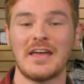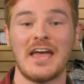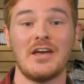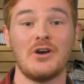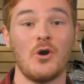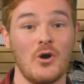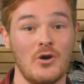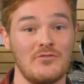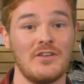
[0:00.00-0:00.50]

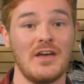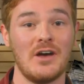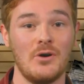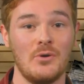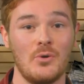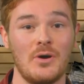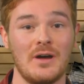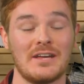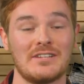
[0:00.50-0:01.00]
and are
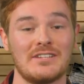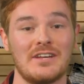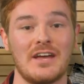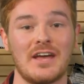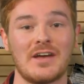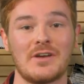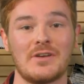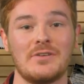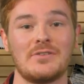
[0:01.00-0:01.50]
available in
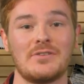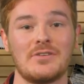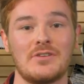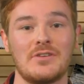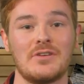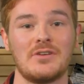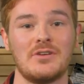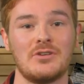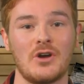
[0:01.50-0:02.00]
clear,
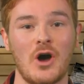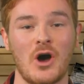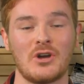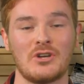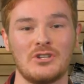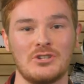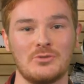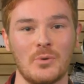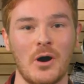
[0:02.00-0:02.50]

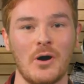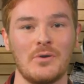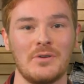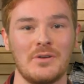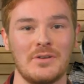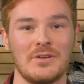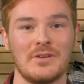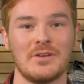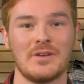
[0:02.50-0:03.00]
dark smoke,
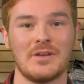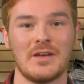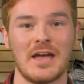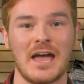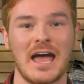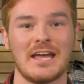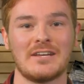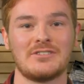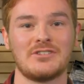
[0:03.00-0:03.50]

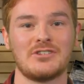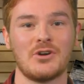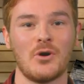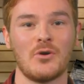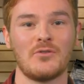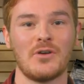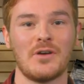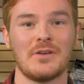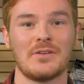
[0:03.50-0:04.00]
and
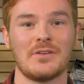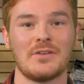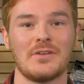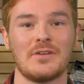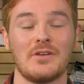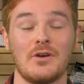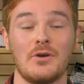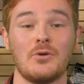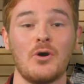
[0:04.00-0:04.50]
silver.
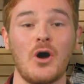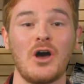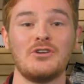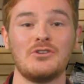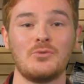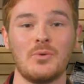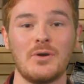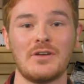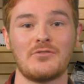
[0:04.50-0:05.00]

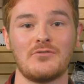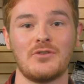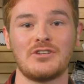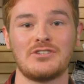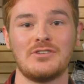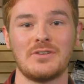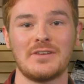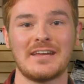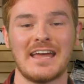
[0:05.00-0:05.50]
Plus, we have
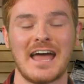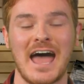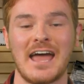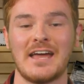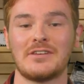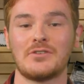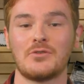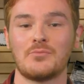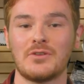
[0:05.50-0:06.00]
recently
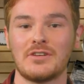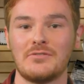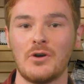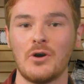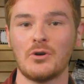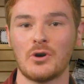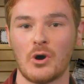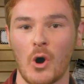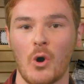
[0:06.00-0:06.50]
added the
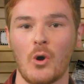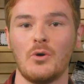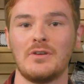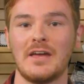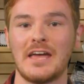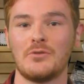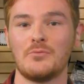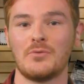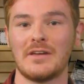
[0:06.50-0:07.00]
Revo Gold
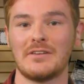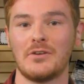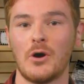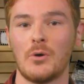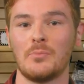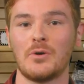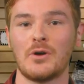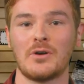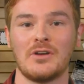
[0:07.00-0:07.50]
and
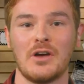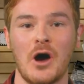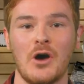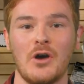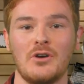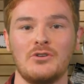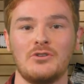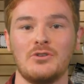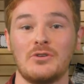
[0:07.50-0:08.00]
Revo Blue
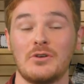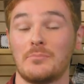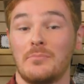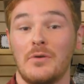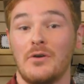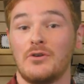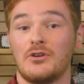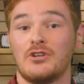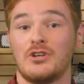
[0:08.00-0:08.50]
colors to the
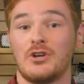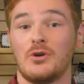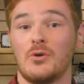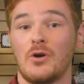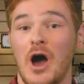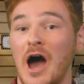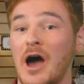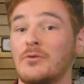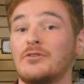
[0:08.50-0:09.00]
mirrored
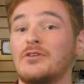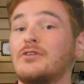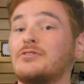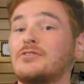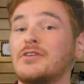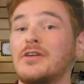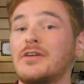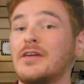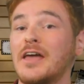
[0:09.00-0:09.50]
shield
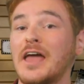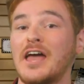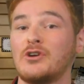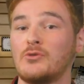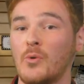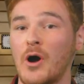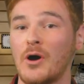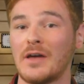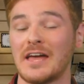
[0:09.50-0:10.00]
options, as
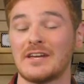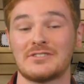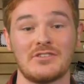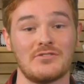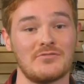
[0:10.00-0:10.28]
well as the